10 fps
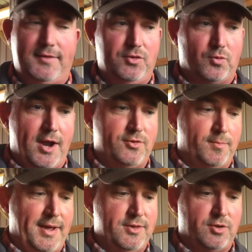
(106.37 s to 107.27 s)
These rates are
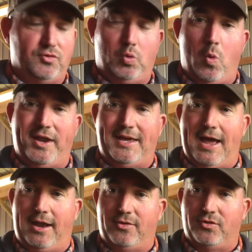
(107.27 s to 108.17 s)
based on 20
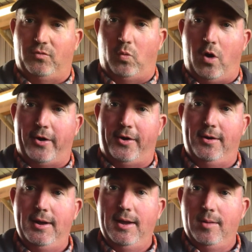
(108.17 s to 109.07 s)
gallons of
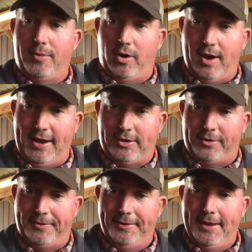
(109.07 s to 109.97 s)
water per
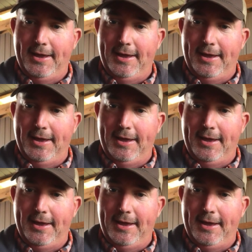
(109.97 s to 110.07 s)
acre.